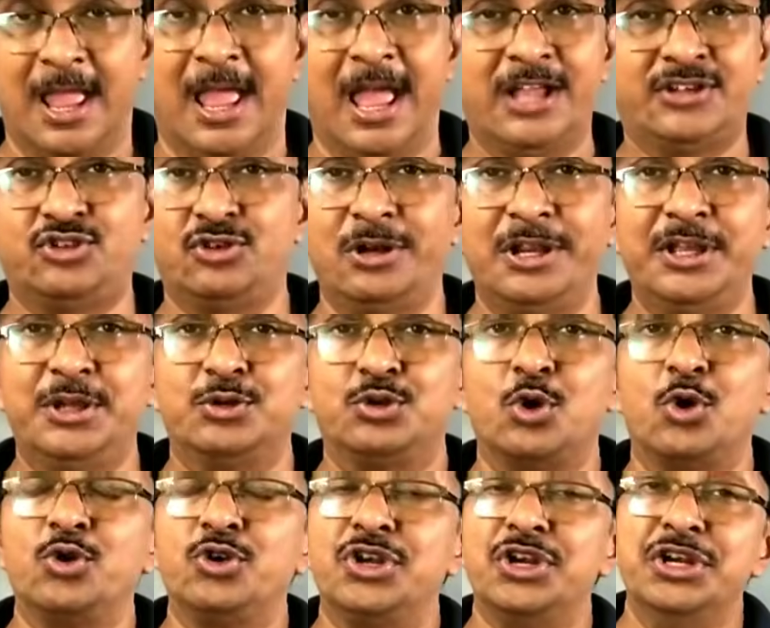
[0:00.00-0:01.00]
Actually, you
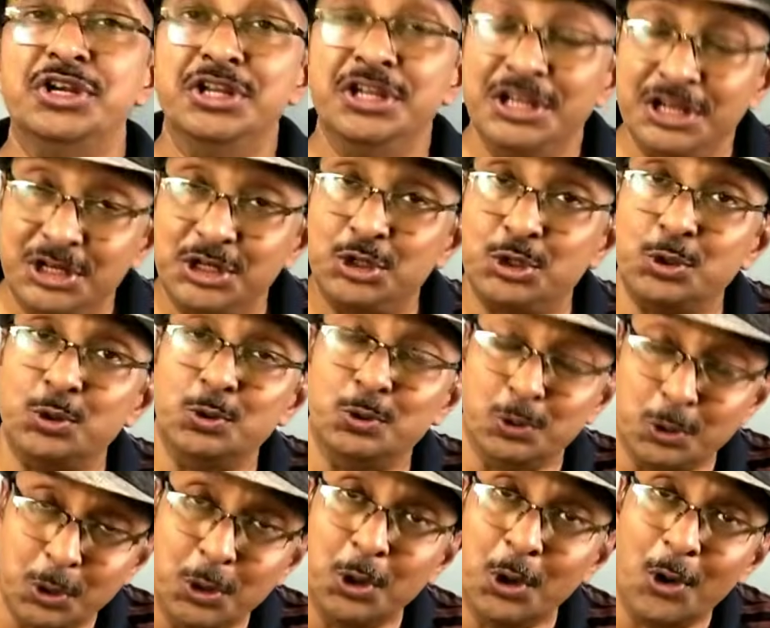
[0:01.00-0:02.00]
don't need to
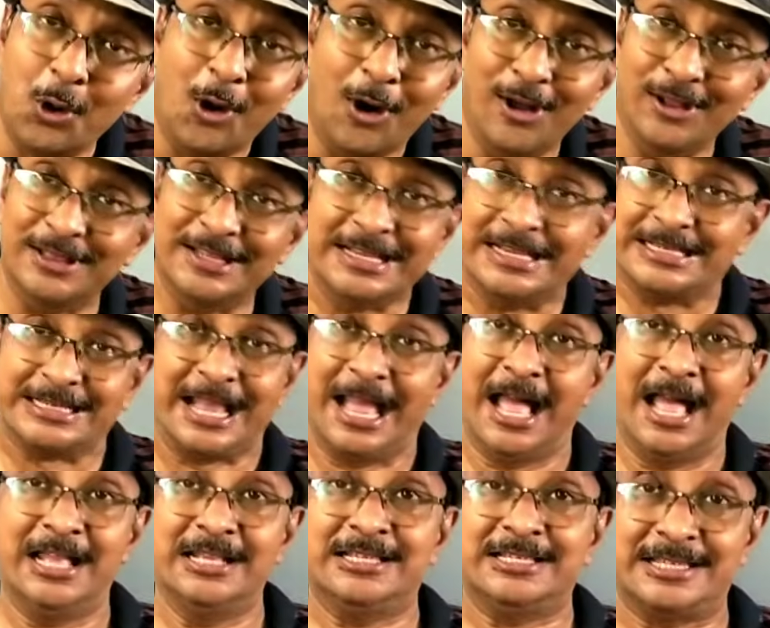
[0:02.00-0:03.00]
know all these
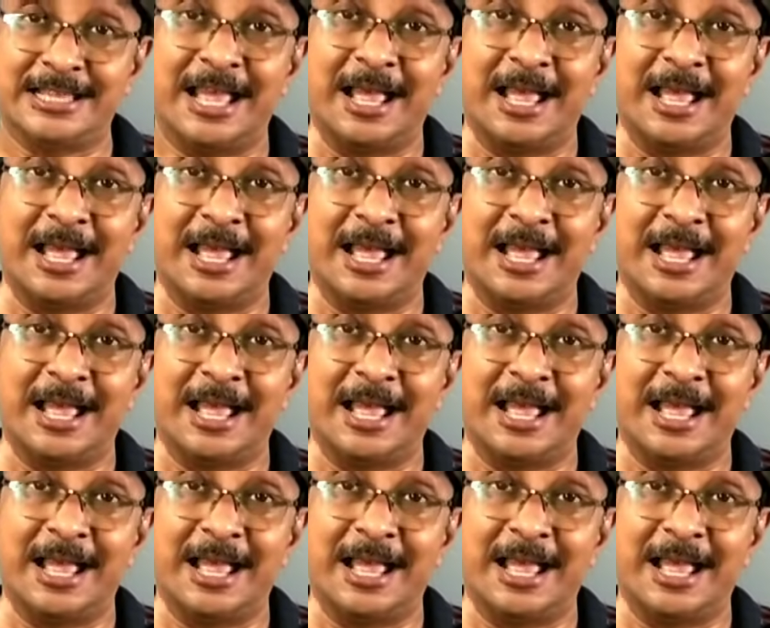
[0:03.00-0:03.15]
cards.